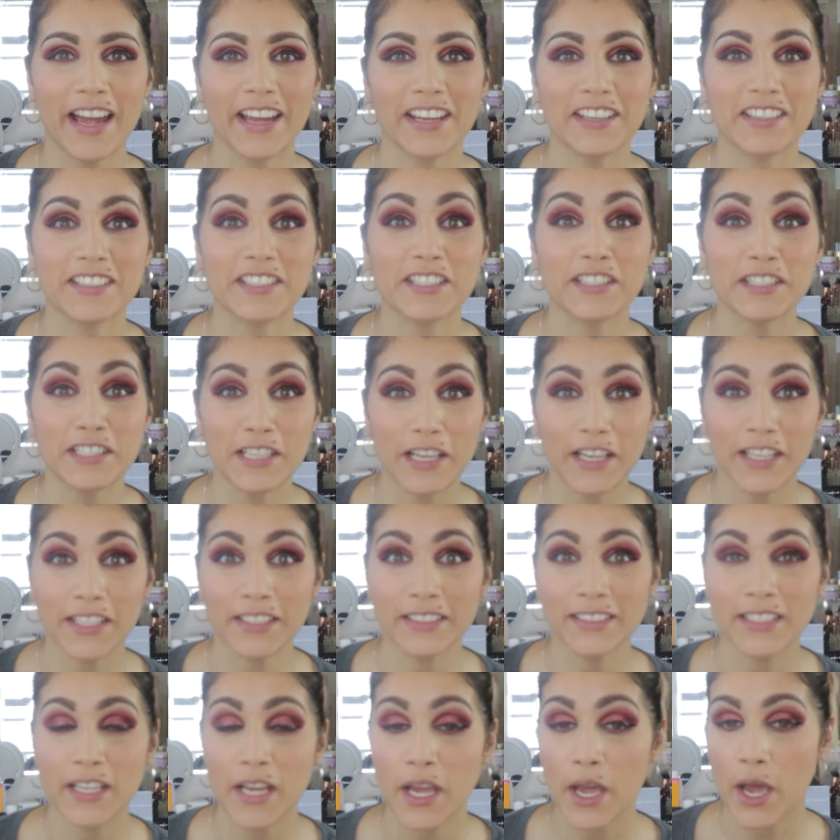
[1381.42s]
eye is
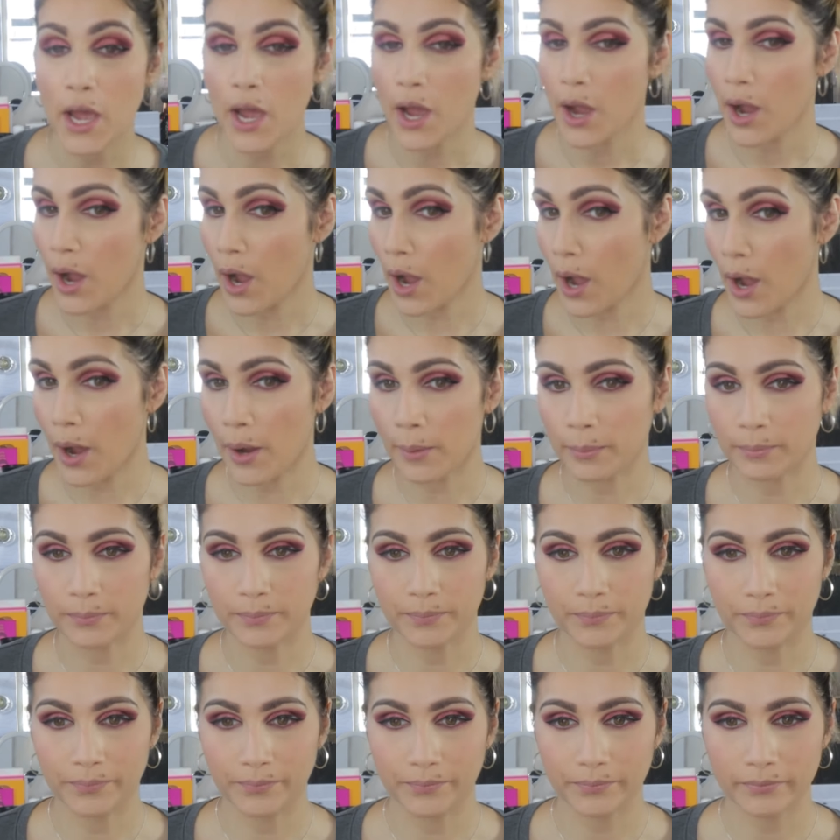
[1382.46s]
done
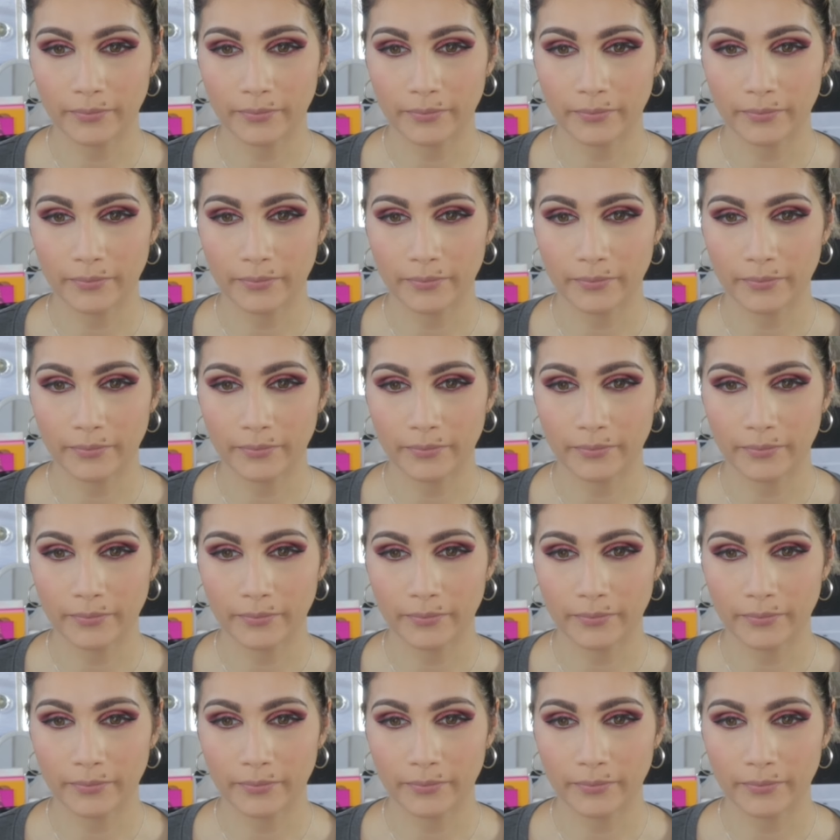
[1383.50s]
um,